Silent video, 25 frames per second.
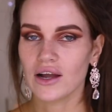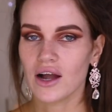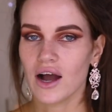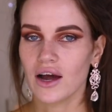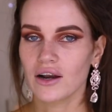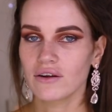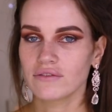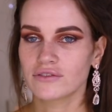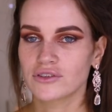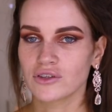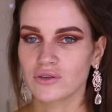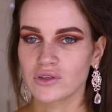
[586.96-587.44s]
I
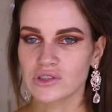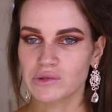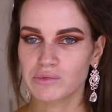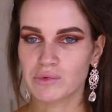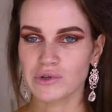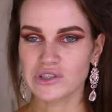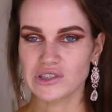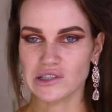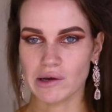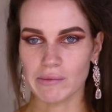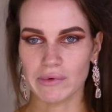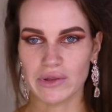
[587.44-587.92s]
kind of do is
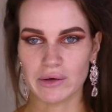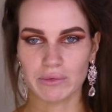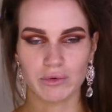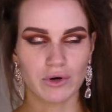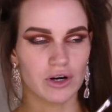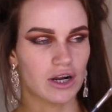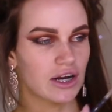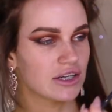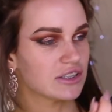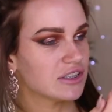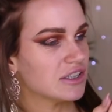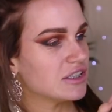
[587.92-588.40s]
put some of the
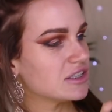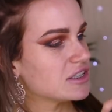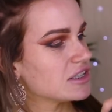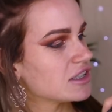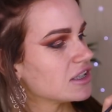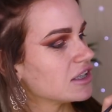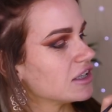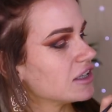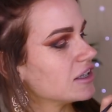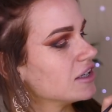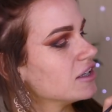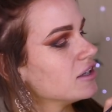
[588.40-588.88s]
product
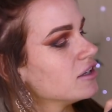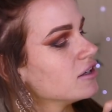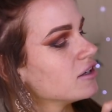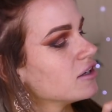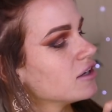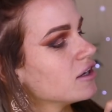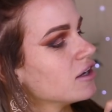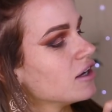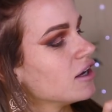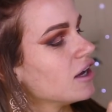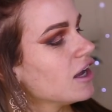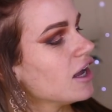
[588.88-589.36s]
into the
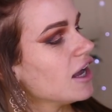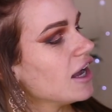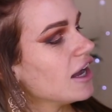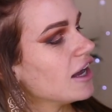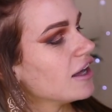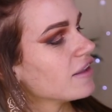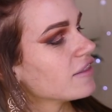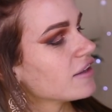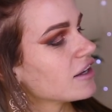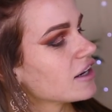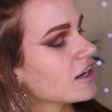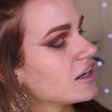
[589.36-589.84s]
lid
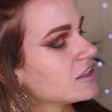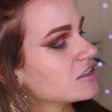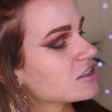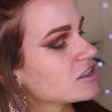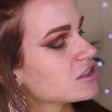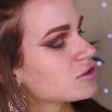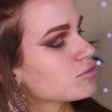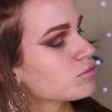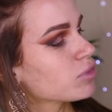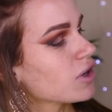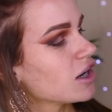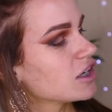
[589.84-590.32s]
and then I
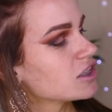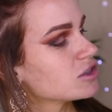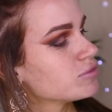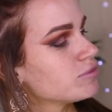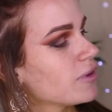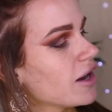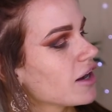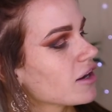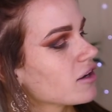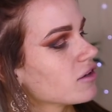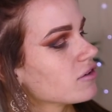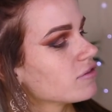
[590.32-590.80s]
just
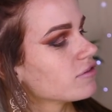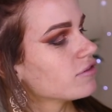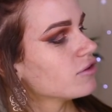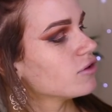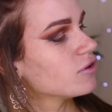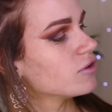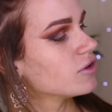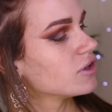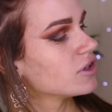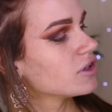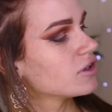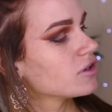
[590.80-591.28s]
brush back and
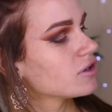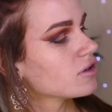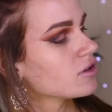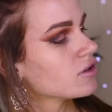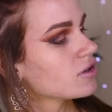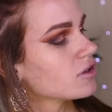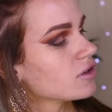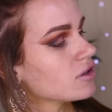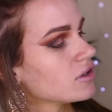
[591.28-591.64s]
forward